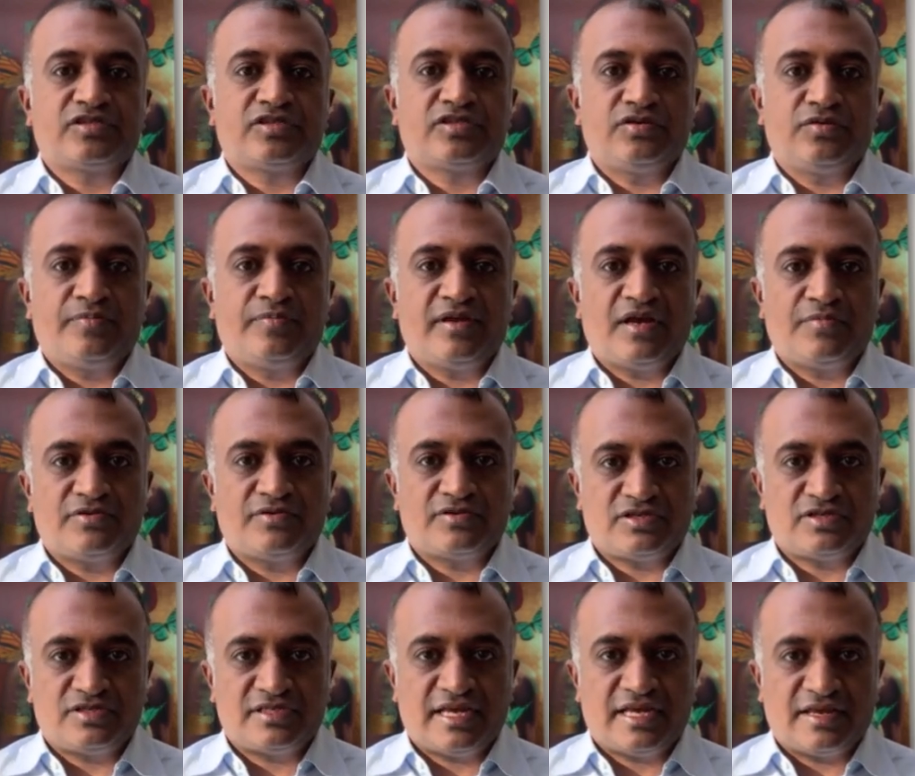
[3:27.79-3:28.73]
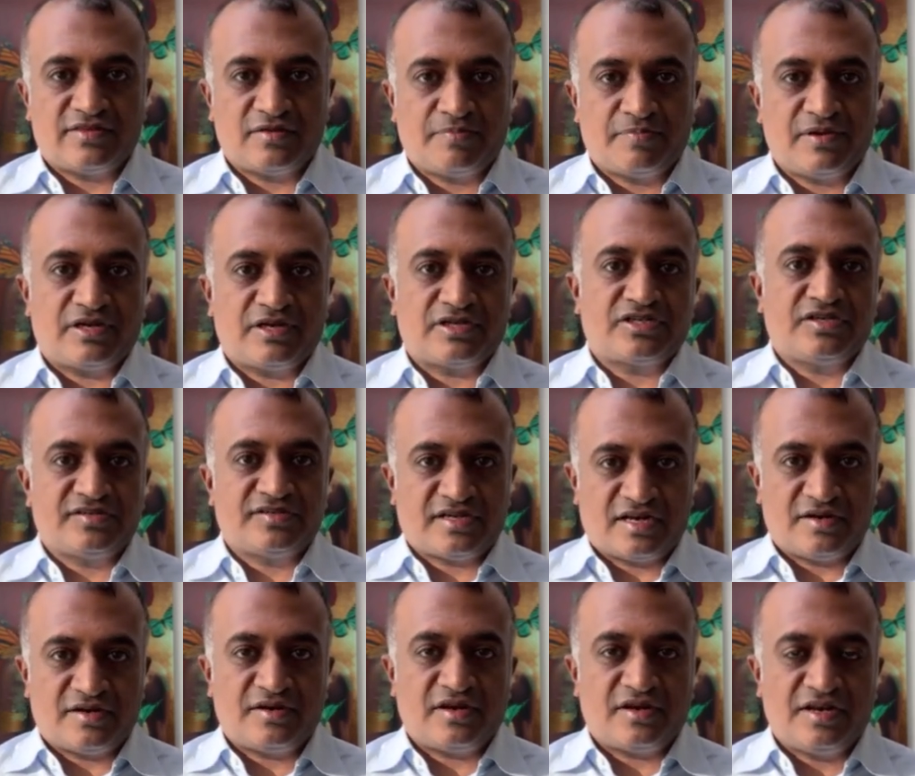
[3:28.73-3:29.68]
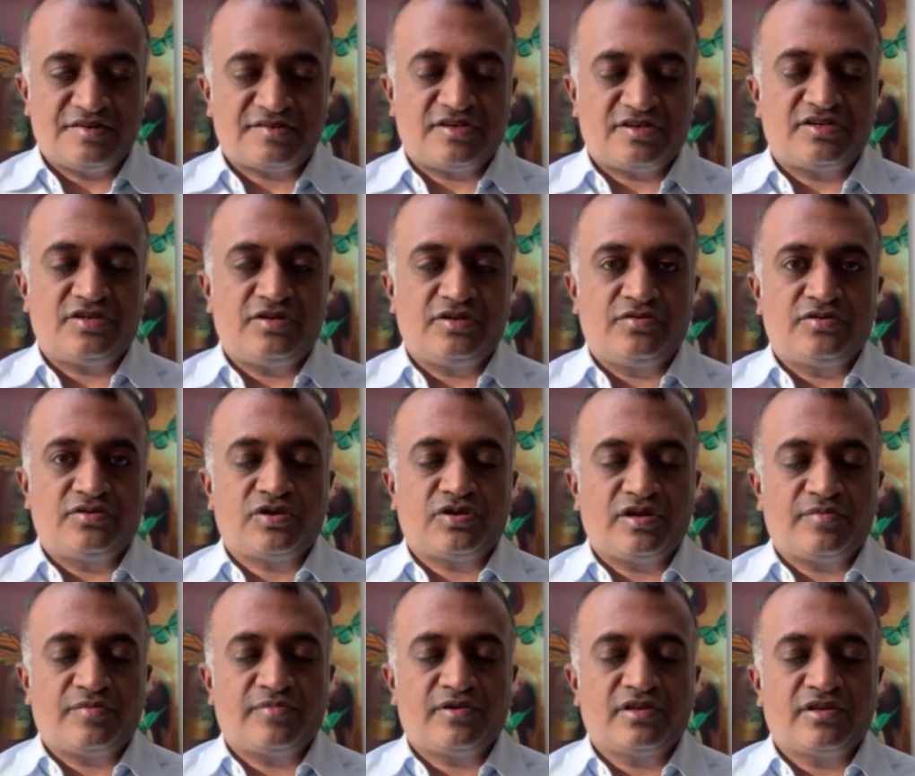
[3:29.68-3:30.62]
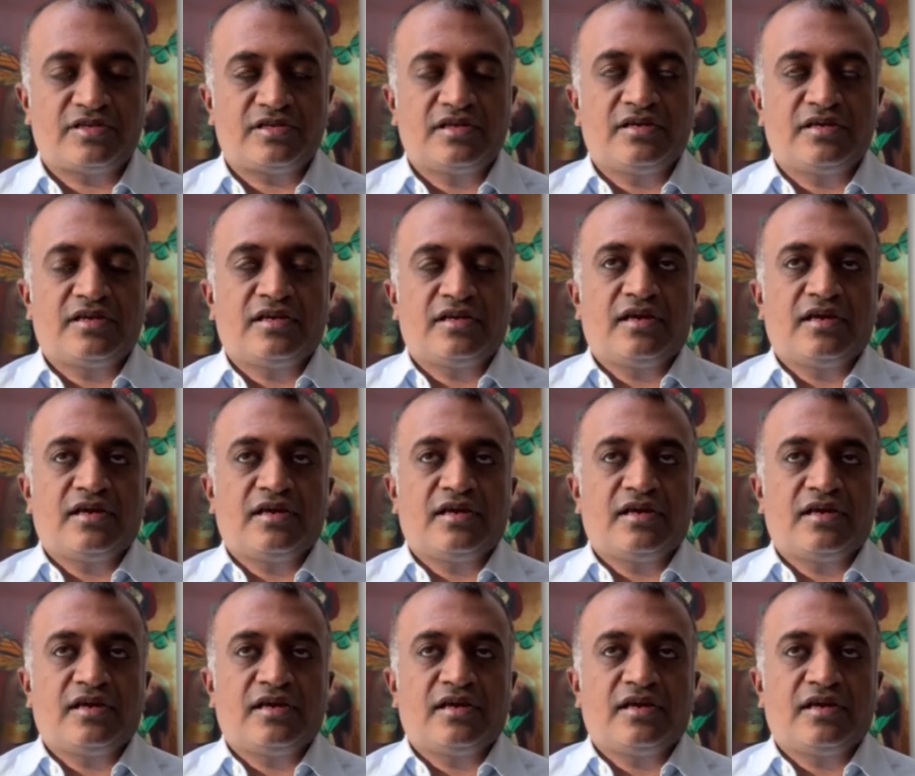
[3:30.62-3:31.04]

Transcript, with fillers: to be able to take the pictures and institute treatment.